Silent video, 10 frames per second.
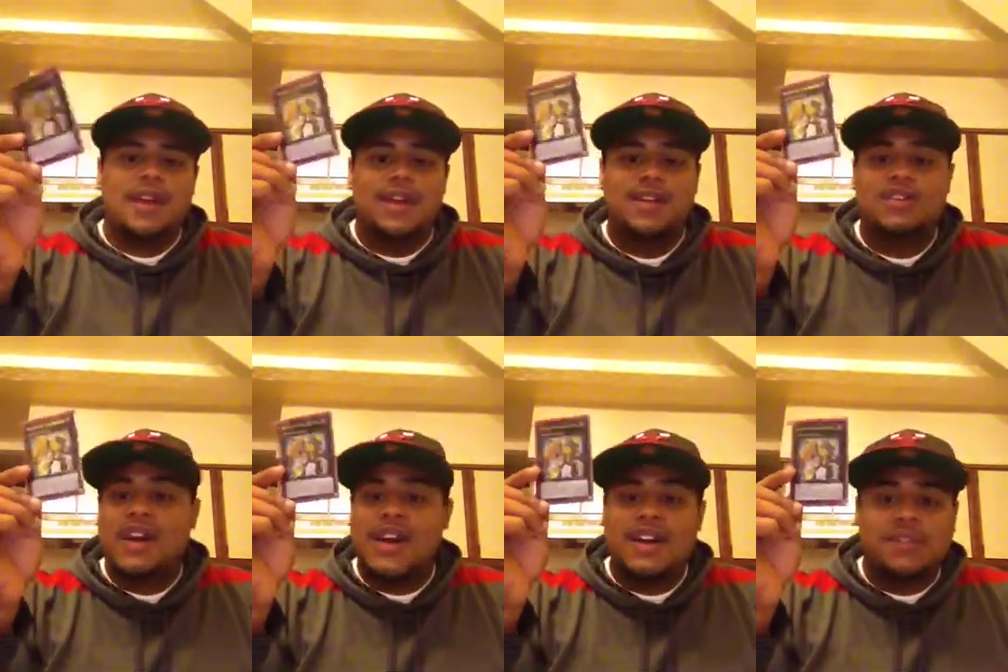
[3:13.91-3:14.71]
Next we
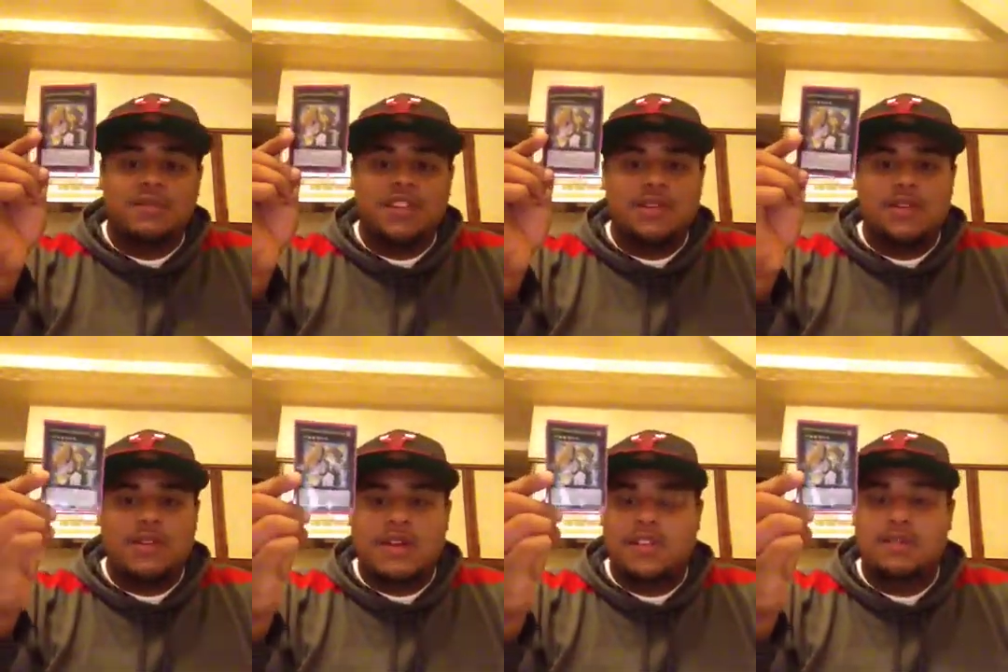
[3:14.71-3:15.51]
got Exobeetle.
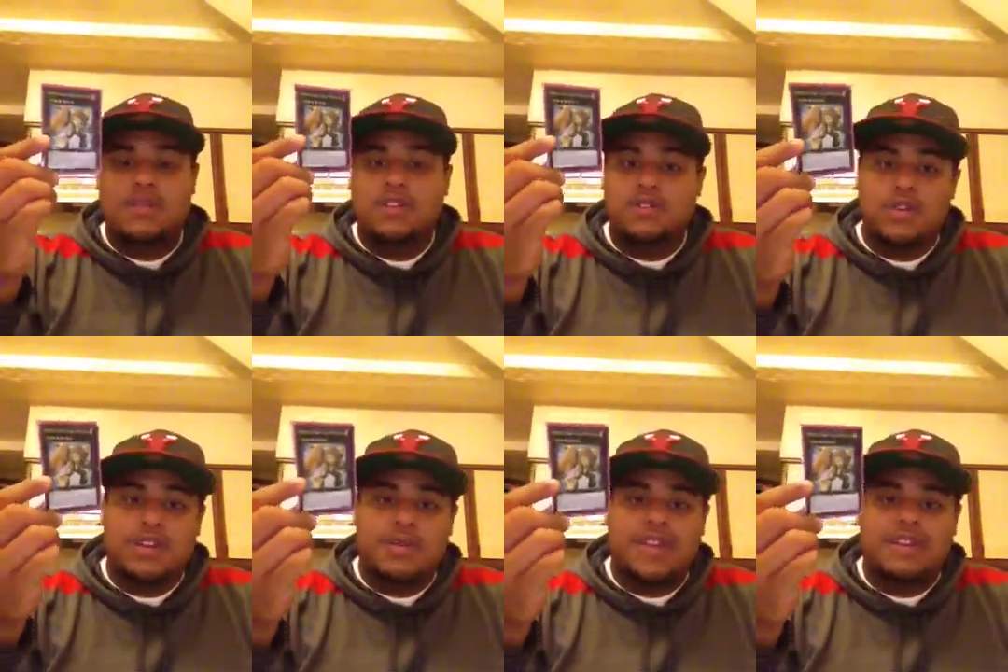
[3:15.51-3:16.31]
Exobeetle is really
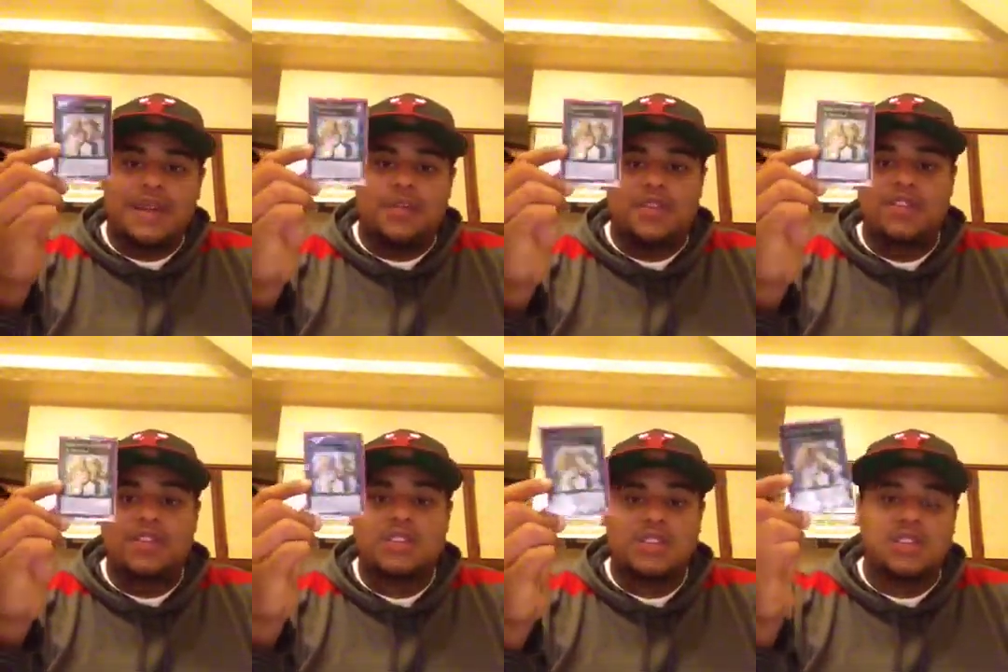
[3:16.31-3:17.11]
amazing. I
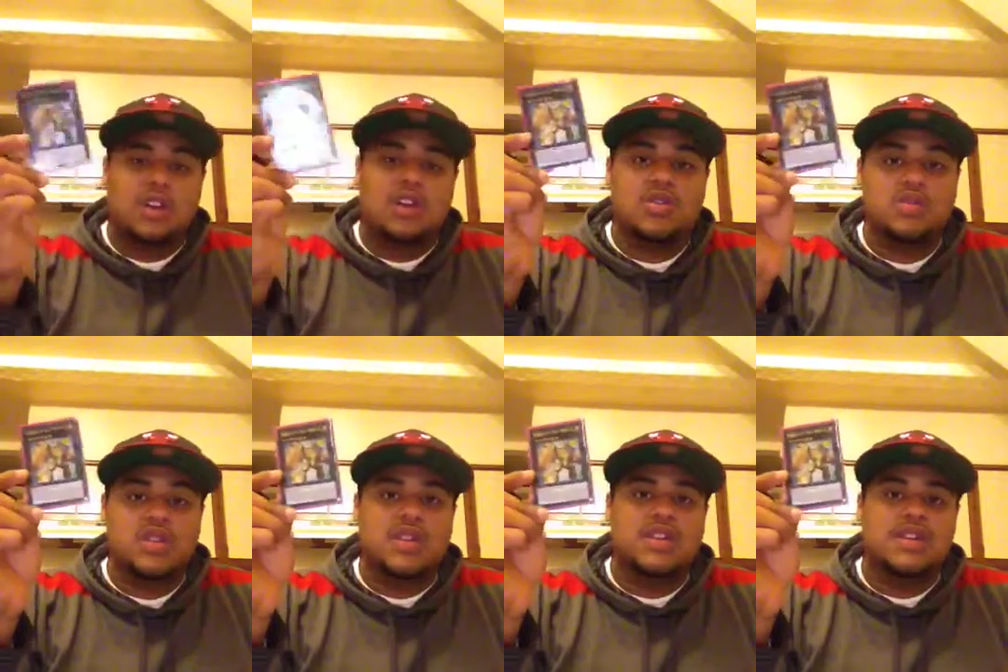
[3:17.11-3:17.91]
personally just started
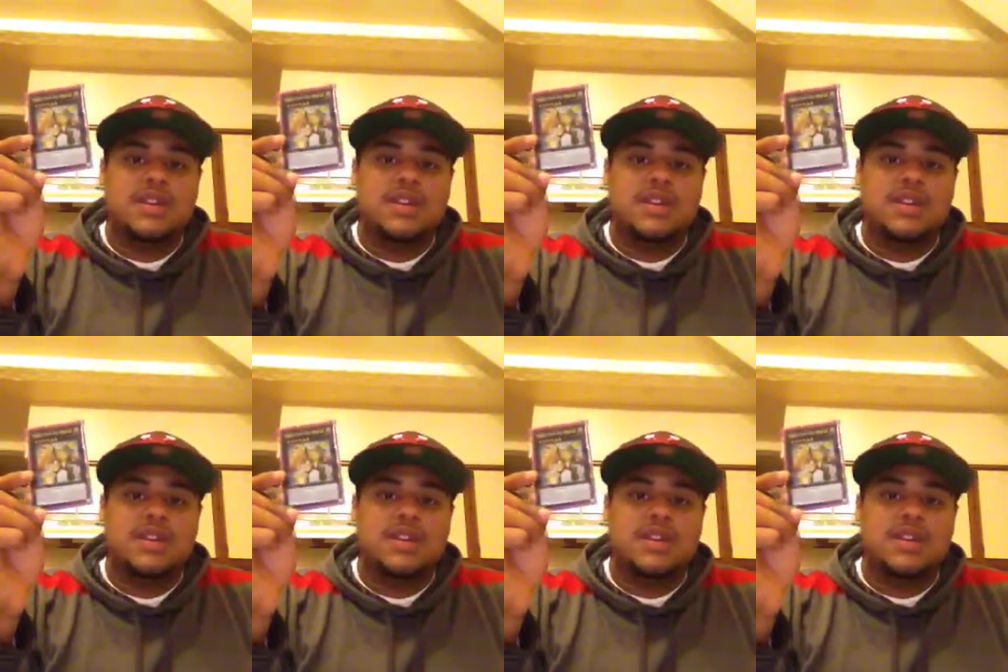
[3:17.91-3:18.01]
using it.